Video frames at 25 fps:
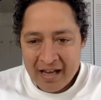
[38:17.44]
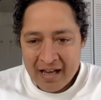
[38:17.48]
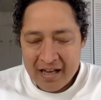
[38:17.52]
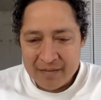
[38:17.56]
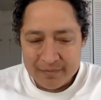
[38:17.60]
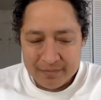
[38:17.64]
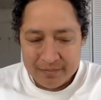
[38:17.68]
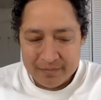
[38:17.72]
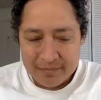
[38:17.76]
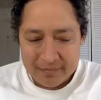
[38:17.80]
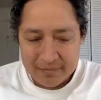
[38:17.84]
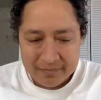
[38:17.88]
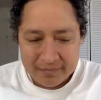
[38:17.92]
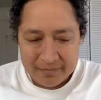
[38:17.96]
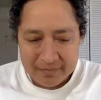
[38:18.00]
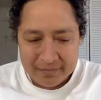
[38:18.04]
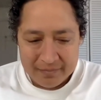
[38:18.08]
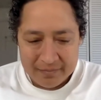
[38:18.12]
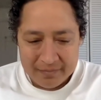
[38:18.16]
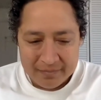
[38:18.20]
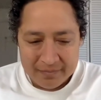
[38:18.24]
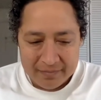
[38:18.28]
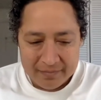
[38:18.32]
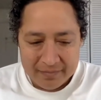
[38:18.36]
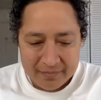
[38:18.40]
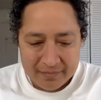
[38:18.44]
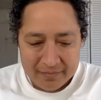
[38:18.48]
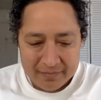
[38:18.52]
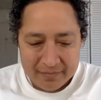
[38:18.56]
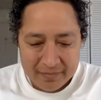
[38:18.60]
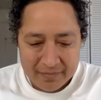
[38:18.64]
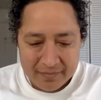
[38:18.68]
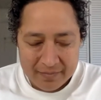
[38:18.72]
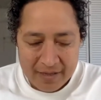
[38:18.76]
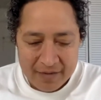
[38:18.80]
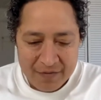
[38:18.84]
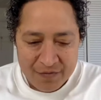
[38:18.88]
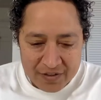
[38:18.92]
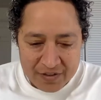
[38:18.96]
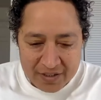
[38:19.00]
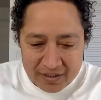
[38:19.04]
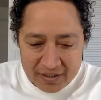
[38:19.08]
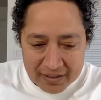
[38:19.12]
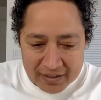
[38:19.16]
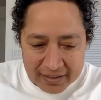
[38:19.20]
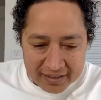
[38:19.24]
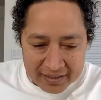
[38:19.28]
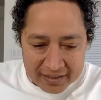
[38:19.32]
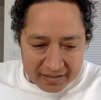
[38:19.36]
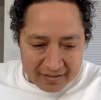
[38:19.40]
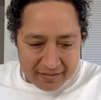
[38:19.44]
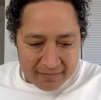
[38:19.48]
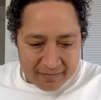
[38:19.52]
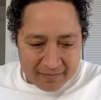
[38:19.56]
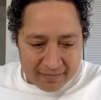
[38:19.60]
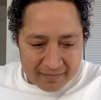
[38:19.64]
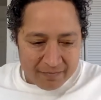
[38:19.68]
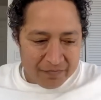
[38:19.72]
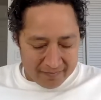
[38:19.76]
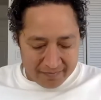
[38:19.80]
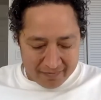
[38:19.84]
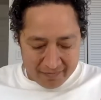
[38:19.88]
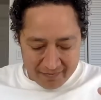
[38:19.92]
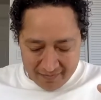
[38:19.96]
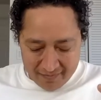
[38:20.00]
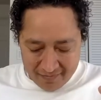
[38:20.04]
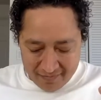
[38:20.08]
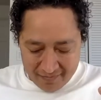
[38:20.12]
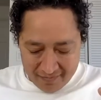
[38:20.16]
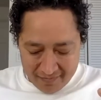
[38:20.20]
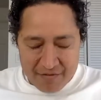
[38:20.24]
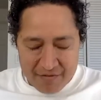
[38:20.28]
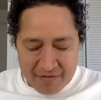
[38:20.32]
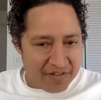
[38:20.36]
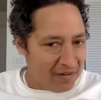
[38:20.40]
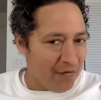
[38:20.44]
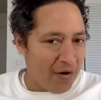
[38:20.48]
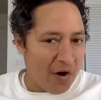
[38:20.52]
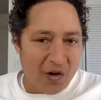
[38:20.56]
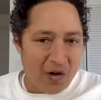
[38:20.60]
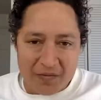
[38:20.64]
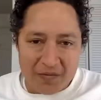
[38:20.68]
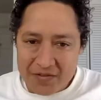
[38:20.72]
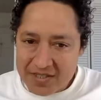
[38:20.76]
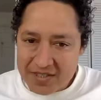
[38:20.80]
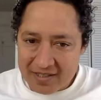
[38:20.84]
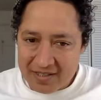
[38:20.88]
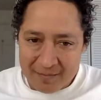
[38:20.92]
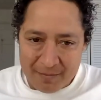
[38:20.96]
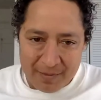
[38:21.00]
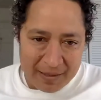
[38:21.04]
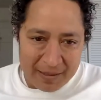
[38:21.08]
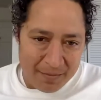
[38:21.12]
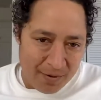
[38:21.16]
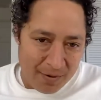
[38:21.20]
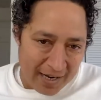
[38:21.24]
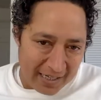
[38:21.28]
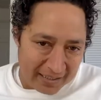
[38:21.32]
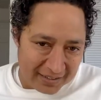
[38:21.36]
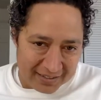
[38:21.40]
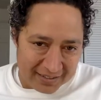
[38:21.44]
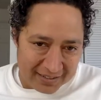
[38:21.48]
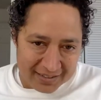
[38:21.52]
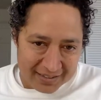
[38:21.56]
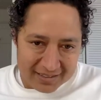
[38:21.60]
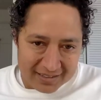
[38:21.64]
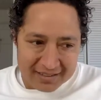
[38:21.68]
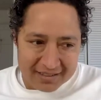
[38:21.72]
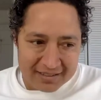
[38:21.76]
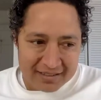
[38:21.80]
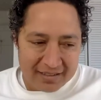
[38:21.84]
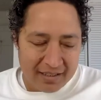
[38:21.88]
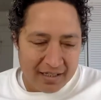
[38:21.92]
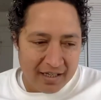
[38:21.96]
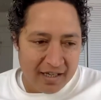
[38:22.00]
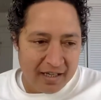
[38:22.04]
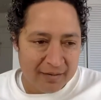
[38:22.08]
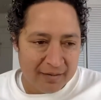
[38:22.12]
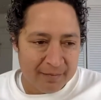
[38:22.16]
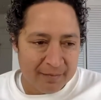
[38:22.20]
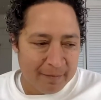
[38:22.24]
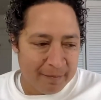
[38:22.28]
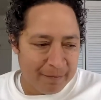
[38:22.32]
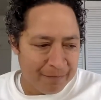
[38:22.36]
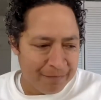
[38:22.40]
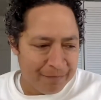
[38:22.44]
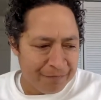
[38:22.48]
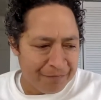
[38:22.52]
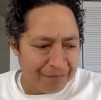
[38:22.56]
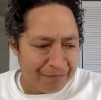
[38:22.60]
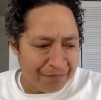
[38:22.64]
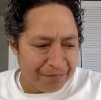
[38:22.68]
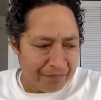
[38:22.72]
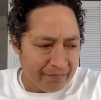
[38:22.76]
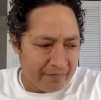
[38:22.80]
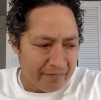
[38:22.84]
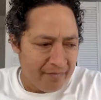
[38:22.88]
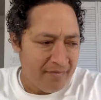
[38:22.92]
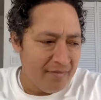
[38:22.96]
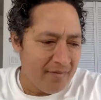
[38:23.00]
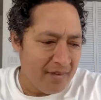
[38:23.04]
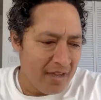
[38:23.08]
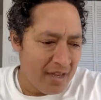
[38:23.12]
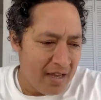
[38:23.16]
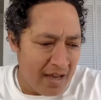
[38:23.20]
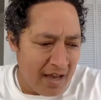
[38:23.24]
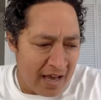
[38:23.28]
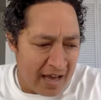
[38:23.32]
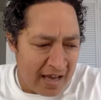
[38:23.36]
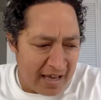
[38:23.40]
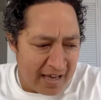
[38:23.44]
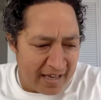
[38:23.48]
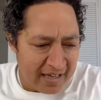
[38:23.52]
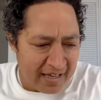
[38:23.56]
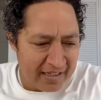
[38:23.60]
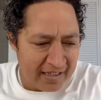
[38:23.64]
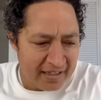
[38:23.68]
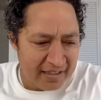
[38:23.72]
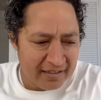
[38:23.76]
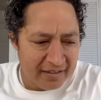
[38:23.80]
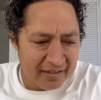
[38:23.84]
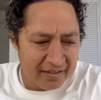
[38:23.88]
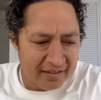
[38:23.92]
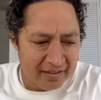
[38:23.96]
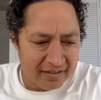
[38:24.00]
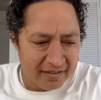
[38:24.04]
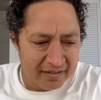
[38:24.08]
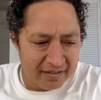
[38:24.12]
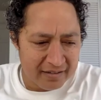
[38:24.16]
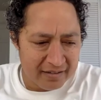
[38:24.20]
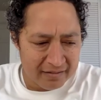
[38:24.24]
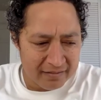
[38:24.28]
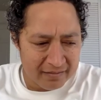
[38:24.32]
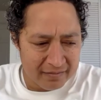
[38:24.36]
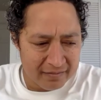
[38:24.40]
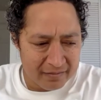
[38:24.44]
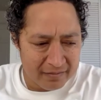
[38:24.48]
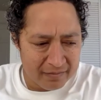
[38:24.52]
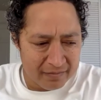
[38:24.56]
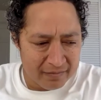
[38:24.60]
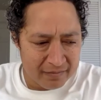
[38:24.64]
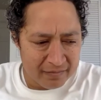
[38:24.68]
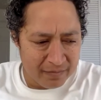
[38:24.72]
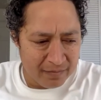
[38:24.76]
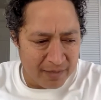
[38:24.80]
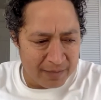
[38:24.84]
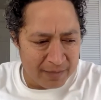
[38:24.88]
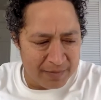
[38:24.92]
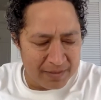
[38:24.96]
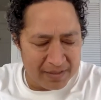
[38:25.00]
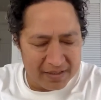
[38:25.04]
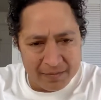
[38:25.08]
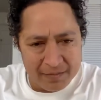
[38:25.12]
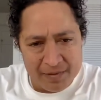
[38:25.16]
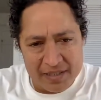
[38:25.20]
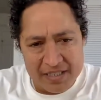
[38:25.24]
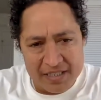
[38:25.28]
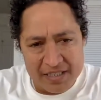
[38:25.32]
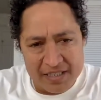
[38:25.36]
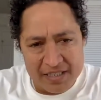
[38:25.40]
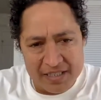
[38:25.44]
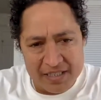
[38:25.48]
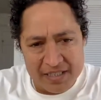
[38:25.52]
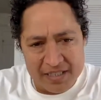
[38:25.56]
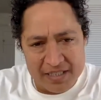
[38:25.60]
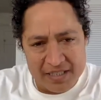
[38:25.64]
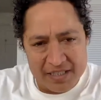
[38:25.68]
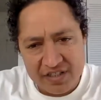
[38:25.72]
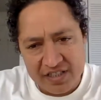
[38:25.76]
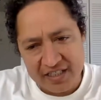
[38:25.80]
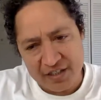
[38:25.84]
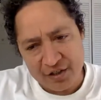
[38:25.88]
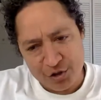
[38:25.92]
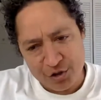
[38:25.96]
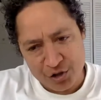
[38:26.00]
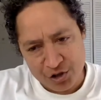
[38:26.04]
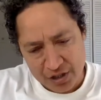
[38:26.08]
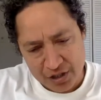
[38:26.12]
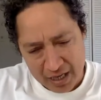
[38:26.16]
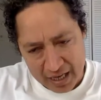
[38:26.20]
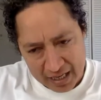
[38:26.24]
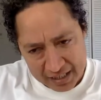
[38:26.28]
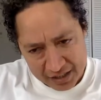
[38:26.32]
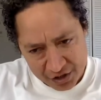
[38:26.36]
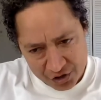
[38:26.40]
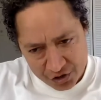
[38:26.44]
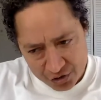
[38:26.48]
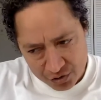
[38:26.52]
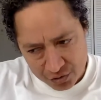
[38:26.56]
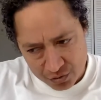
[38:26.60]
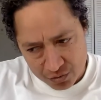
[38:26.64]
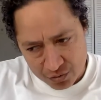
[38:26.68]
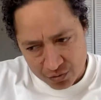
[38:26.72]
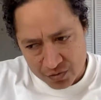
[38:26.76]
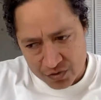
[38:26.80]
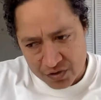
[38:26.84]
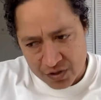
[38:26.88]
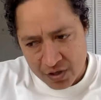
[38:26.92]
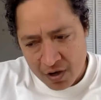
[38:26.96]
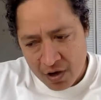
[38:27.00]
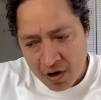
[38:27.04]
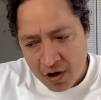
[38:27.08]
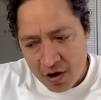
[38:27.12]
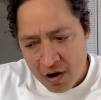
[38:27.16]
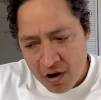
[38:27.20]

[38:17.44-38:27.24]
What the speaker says: I feel like everything evolves in my practice. The materials that I choose